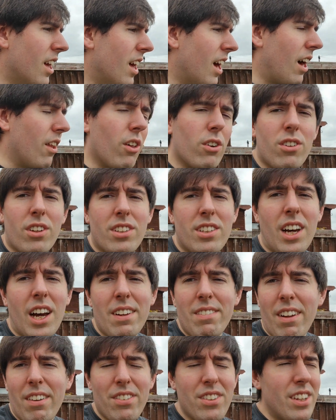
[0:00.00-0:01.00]
I'm not going to
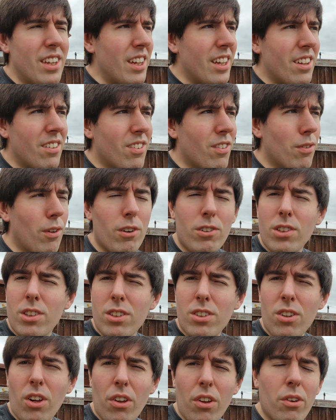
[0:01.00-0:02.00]
time lapse it. The vlog's
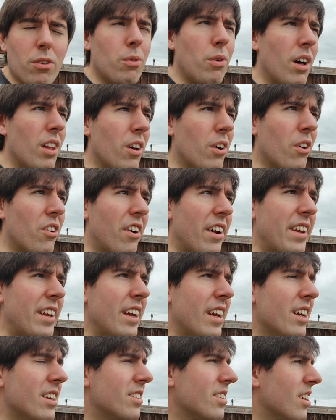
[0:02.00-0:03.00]
gone on quite long already.
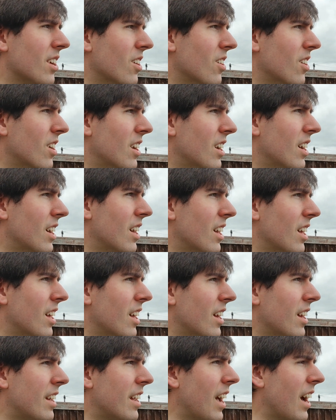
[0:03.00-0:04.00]
So
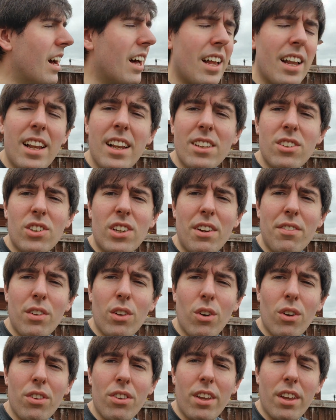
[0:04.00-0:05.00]
yeah, let's just get the
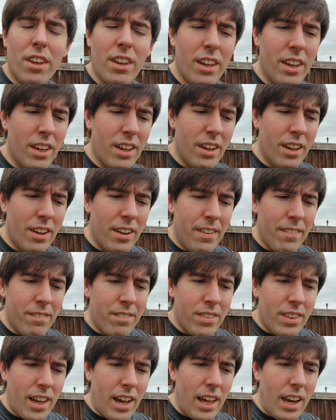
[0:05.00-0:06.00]
lawn done.
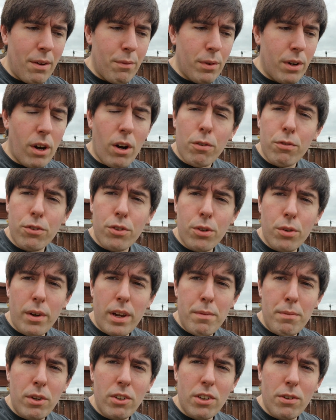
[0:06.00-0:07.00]
And then we're off to
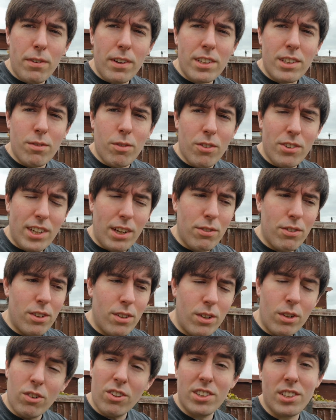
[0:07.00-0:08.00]
a music festival this
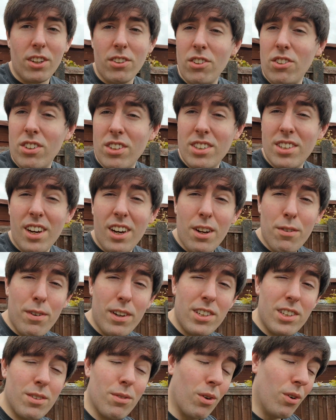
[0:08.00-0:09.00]
afternoon, or a Sausage Cider
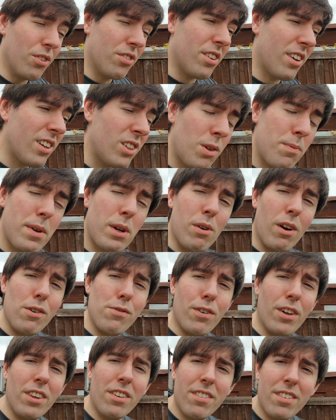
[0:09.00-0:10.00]
Festival. So that should be quite
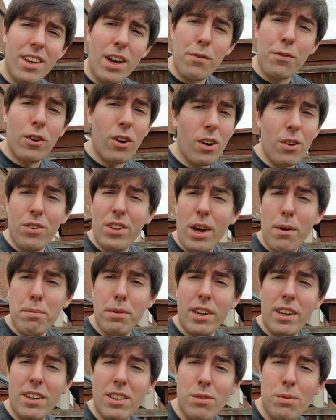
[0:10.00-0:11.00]
fun. I forgot it was
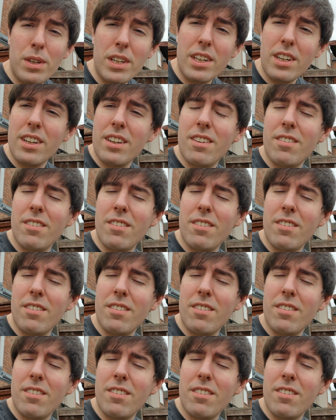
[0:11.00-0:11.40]
happening this week.